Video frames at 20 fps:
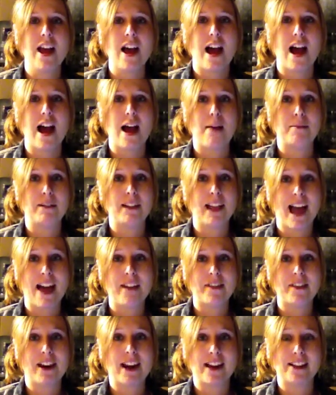I'm
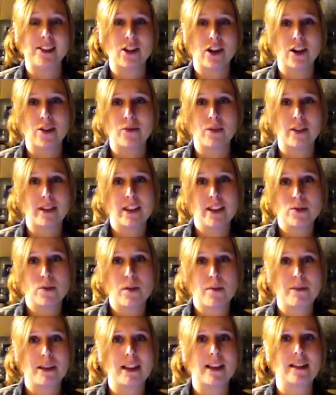glad that I started with this
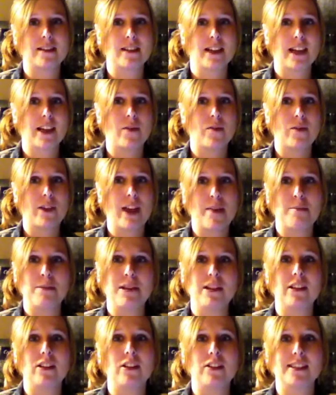one because it gave me
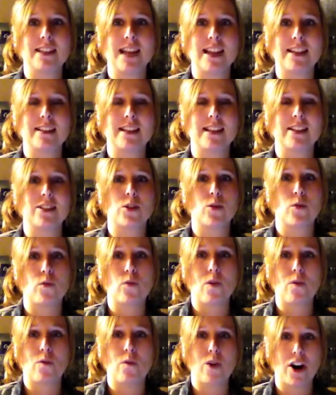a little sense as to
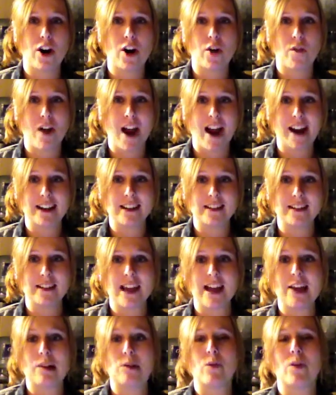what her writing's
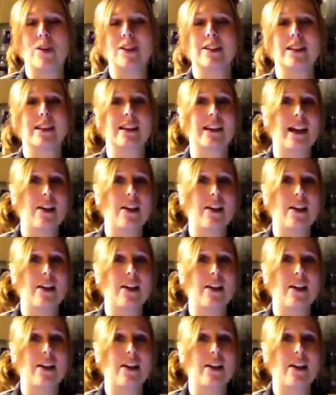like, what